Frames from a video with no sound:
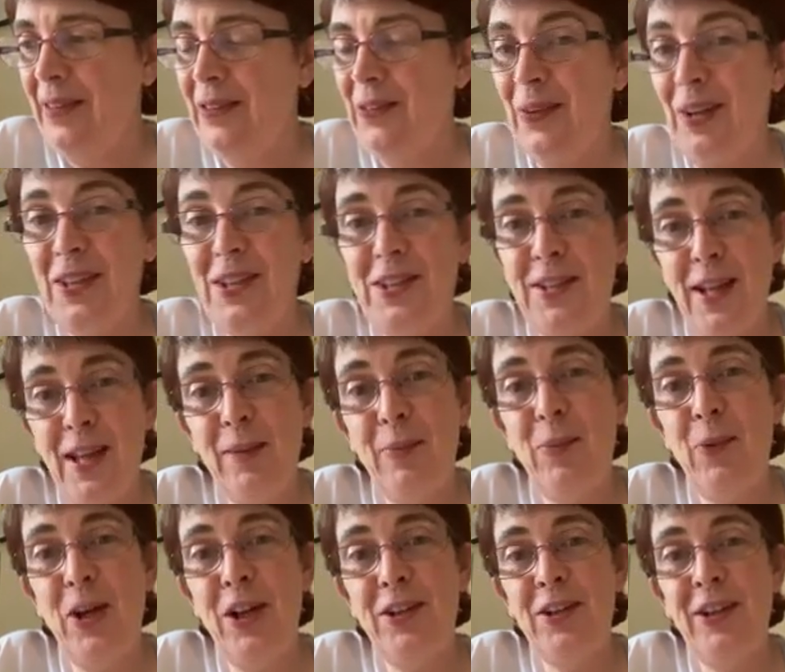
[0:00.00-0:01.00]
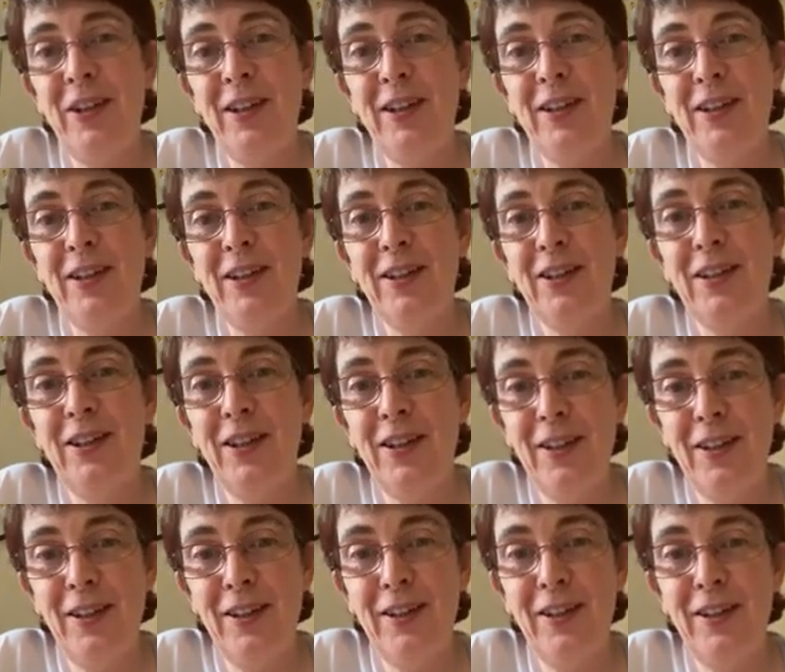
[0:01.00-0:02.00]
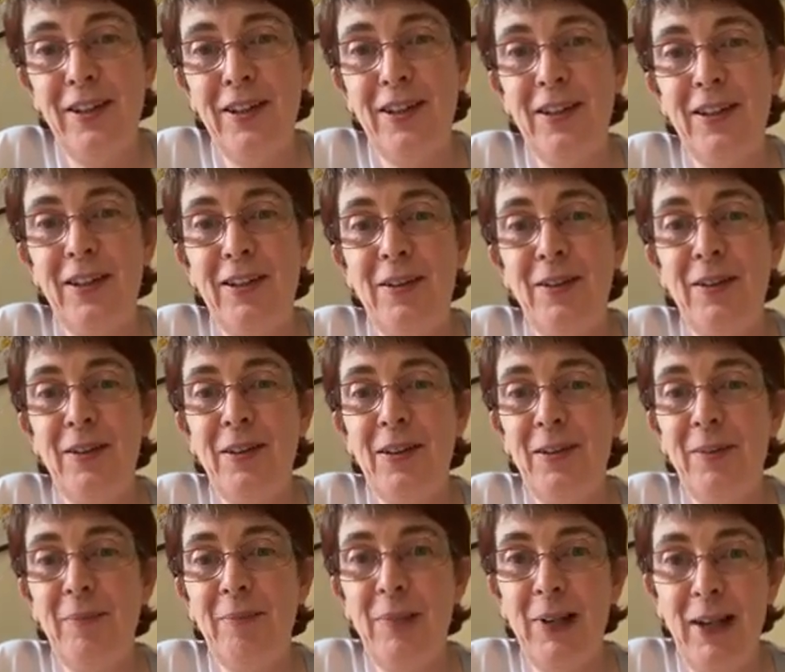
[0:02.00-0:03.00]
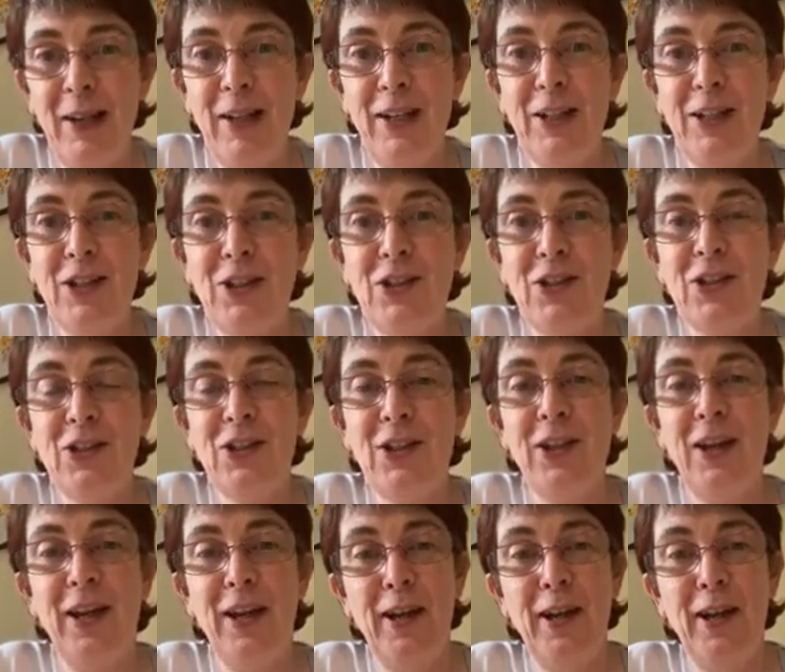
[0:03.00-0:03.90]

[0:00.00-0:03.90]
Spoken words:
So that's celebrating the middle-aged